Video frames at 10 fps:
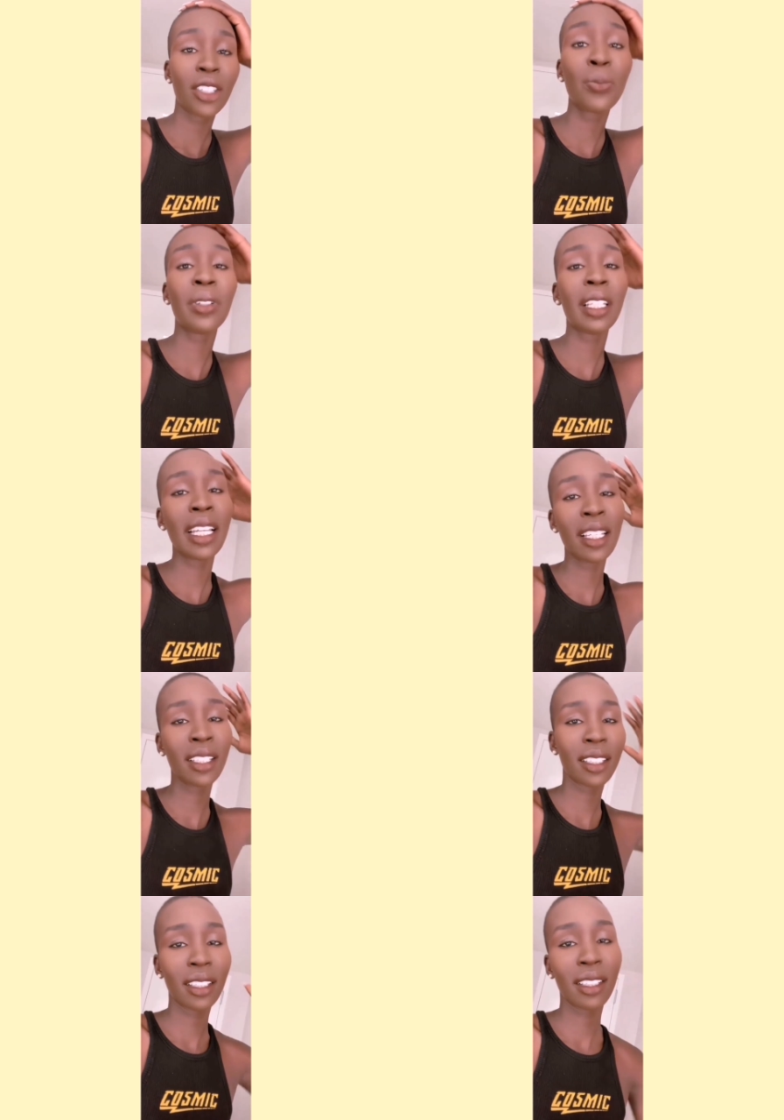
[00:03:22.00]
So
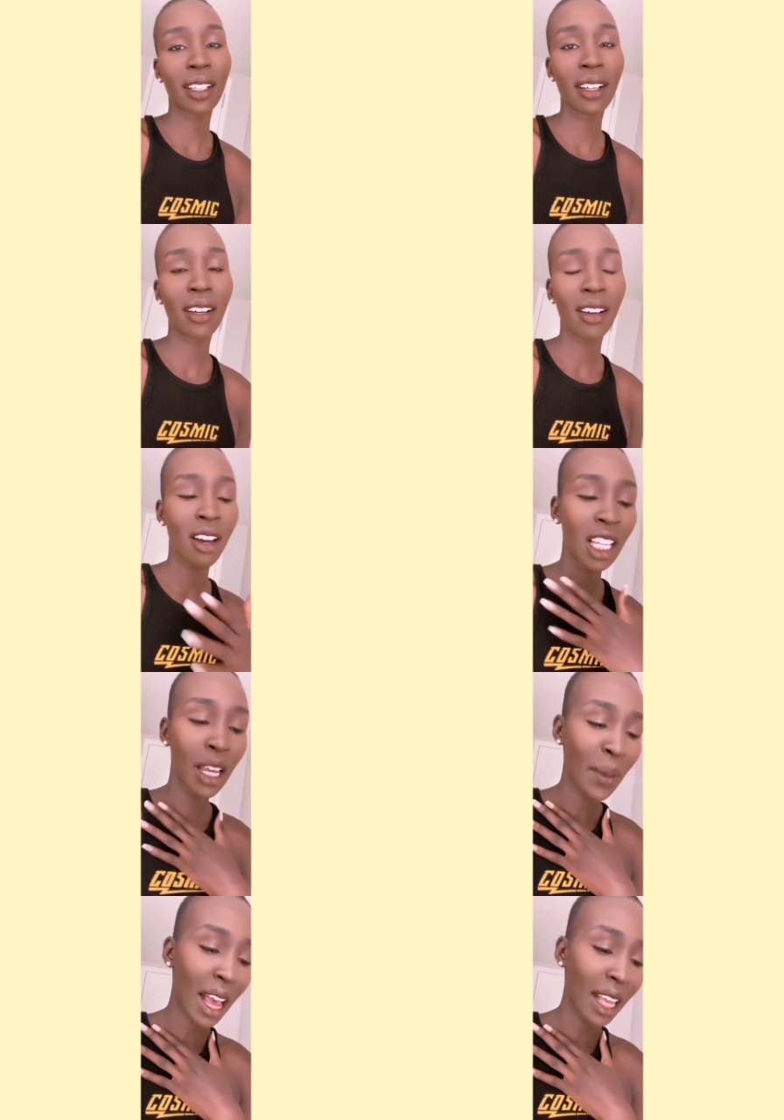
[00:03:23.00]
please, all
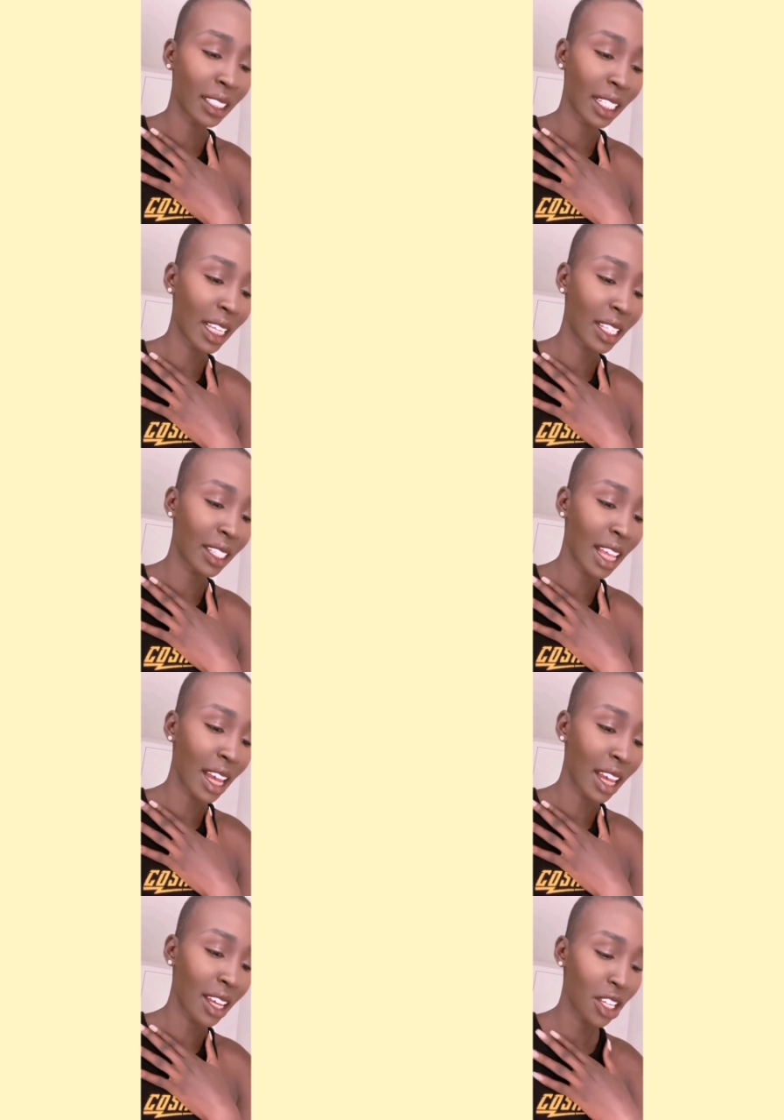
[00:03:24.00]
I'm asking is
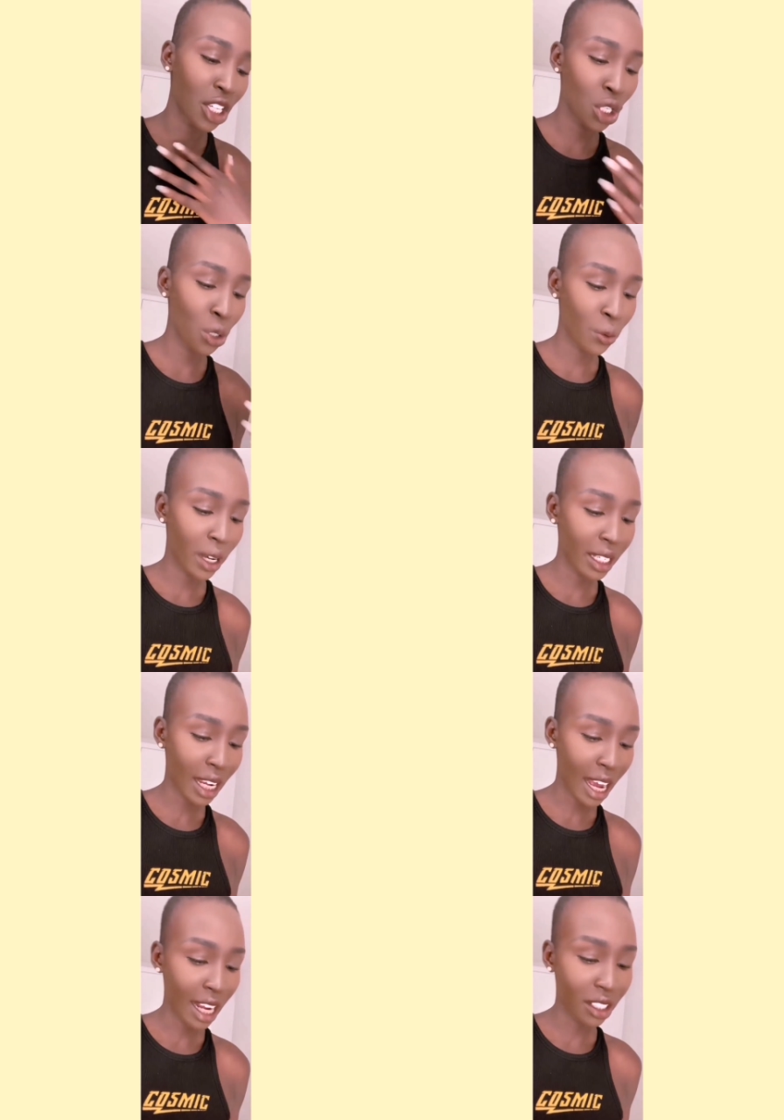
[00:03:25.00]
that you
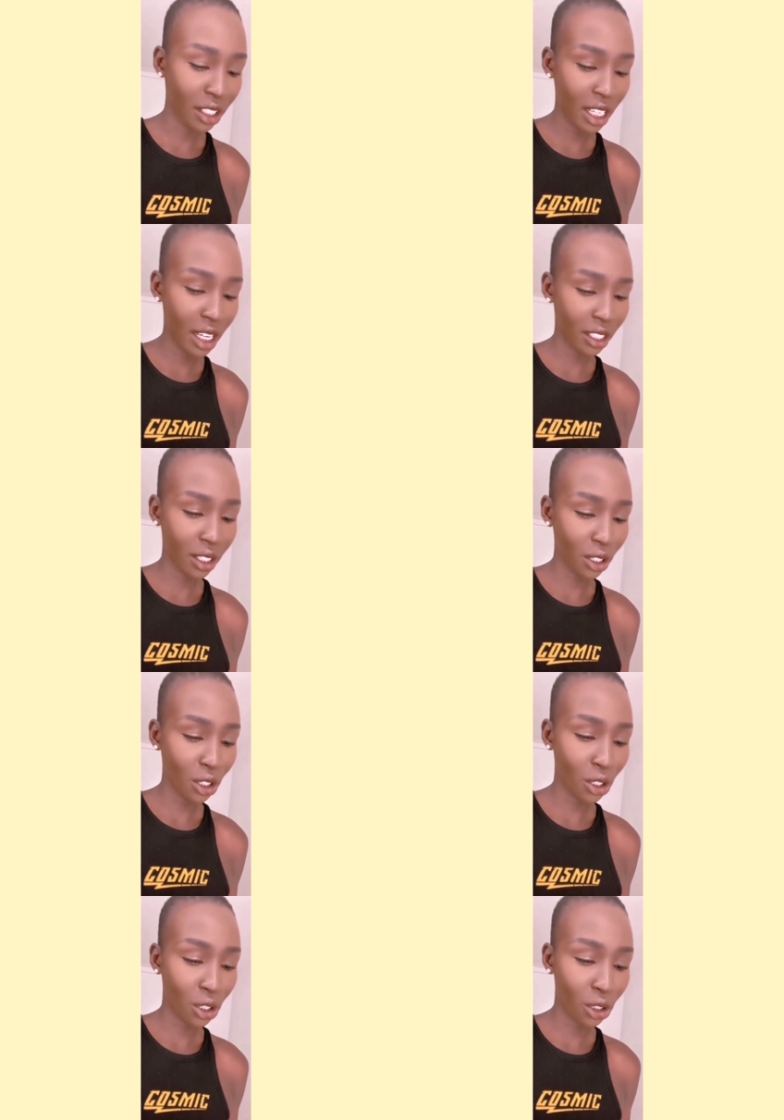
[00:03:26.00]
attach these
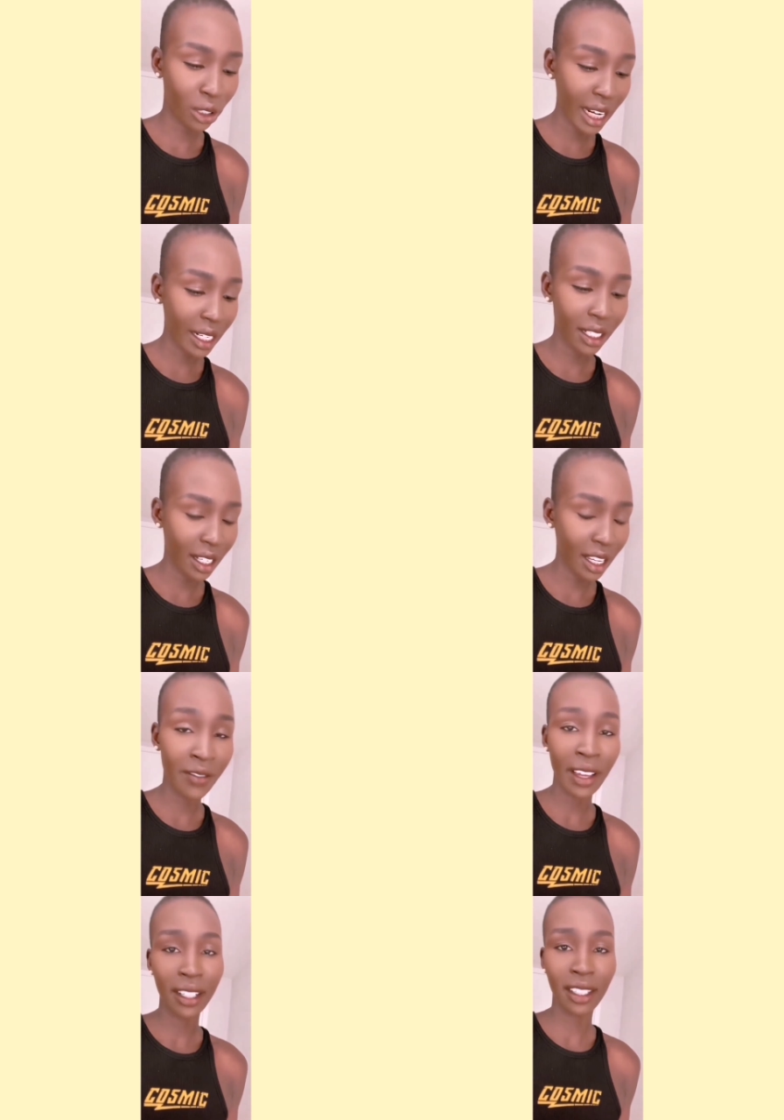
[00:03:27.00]
great
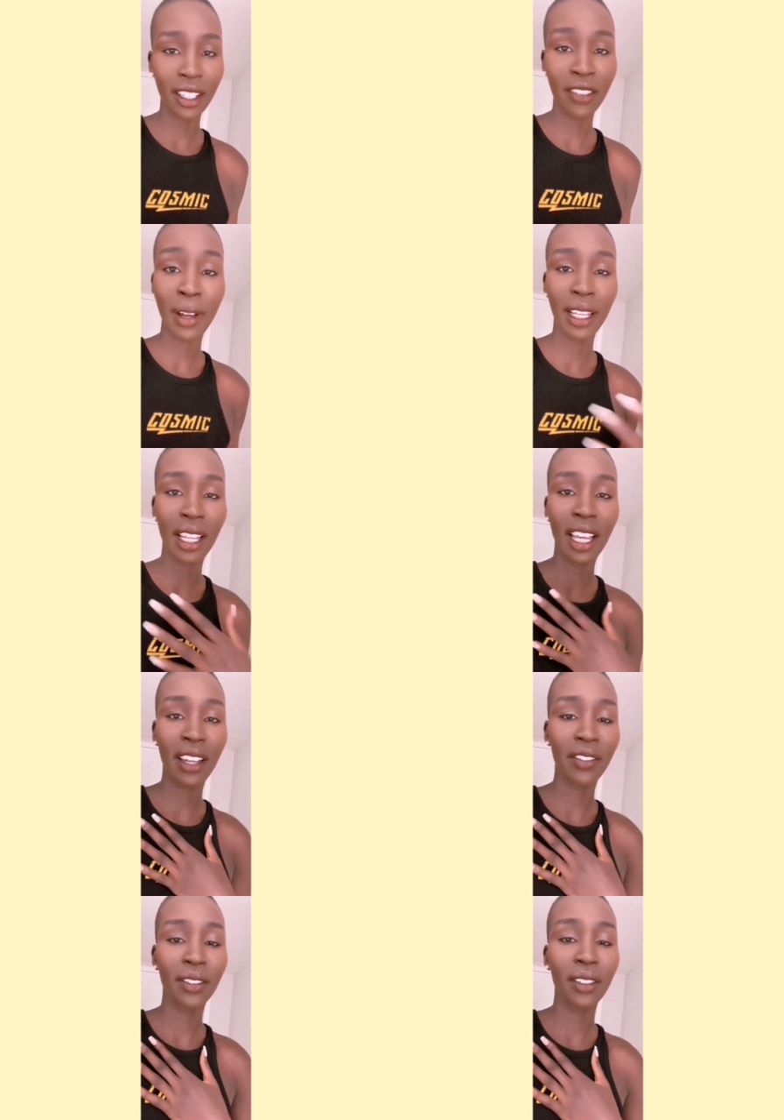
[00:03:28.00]
events of my
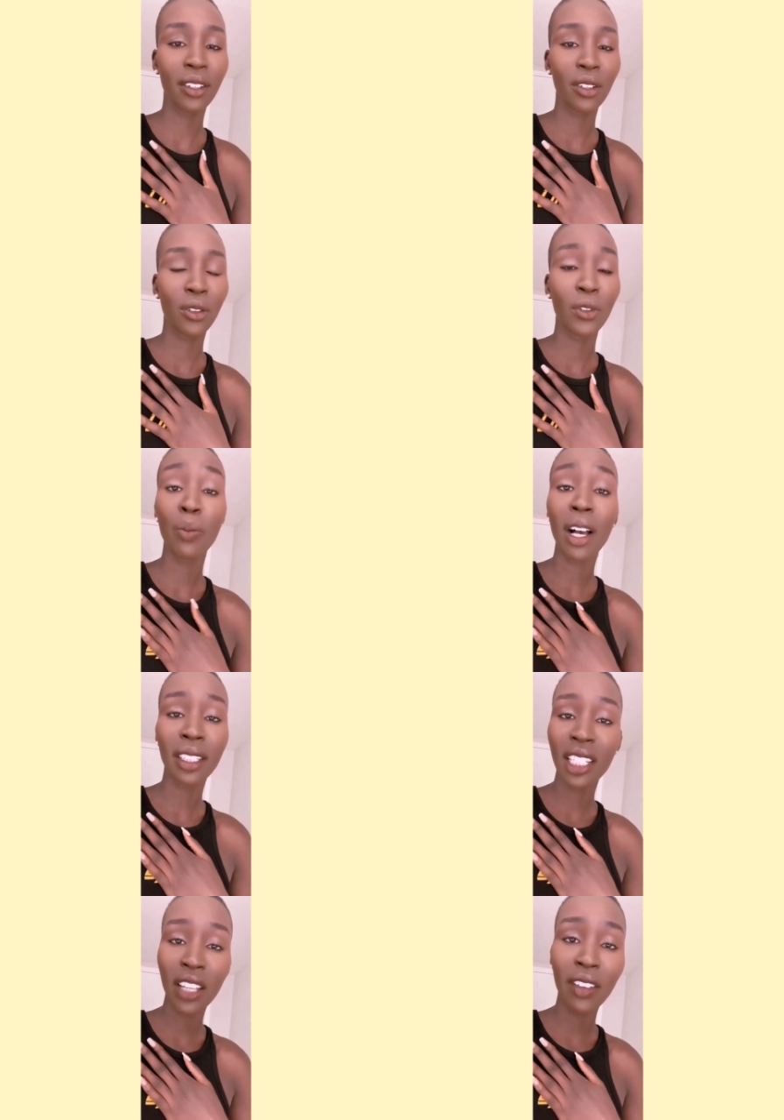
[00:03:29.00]
life with
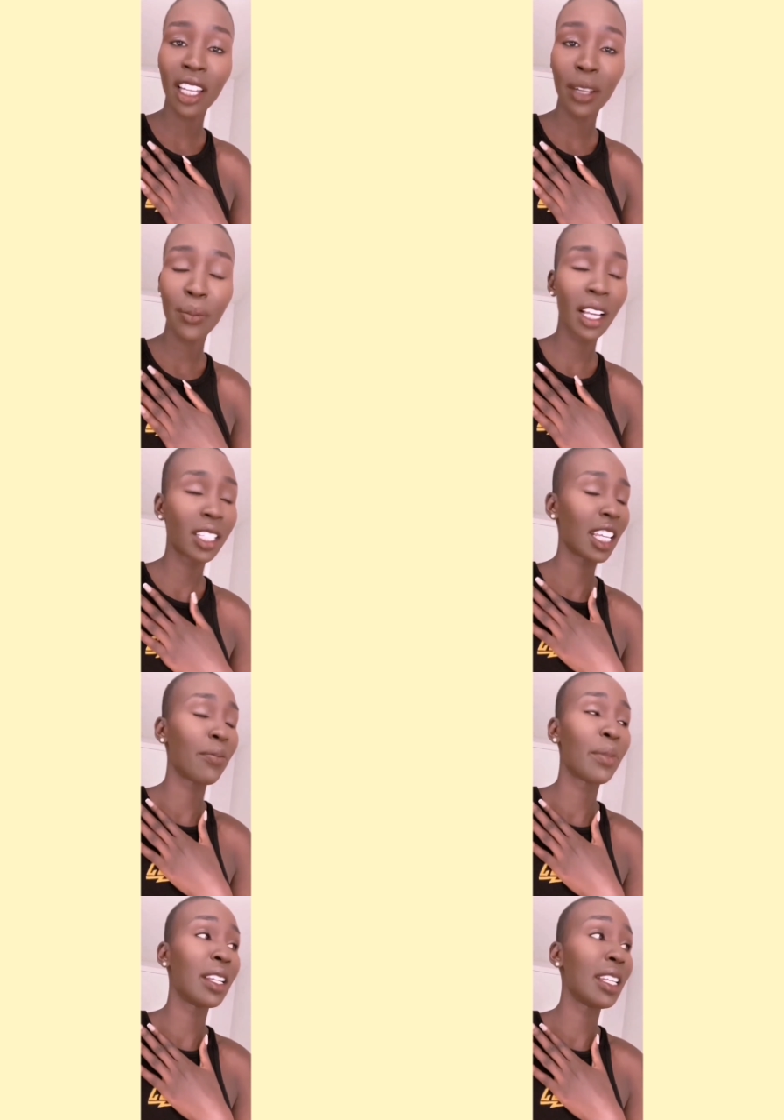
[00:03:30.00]
positivity because
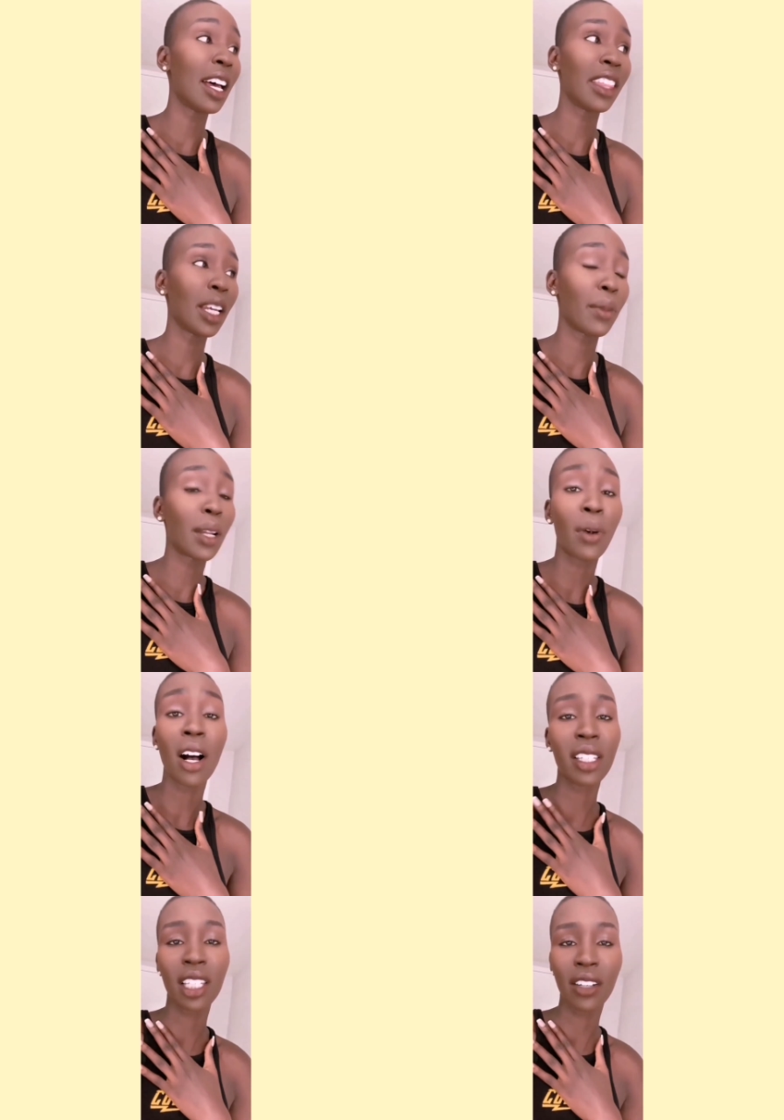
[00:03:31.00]
they've been nothing but
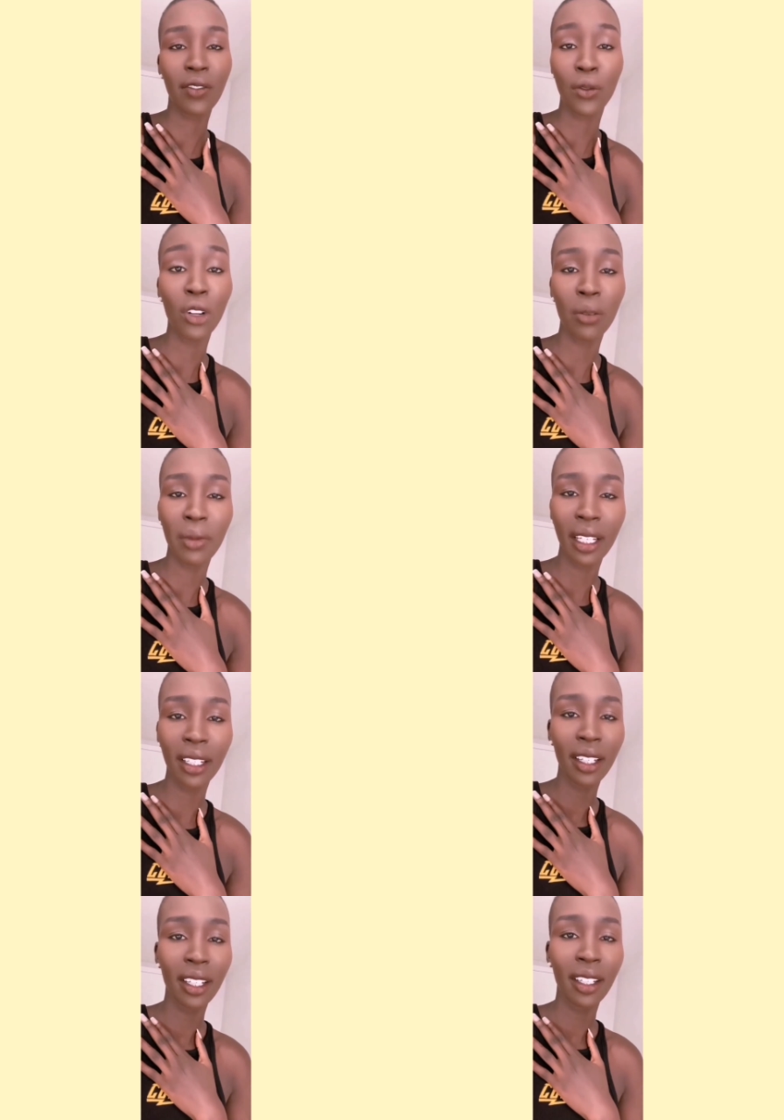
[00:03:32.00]
positive for me.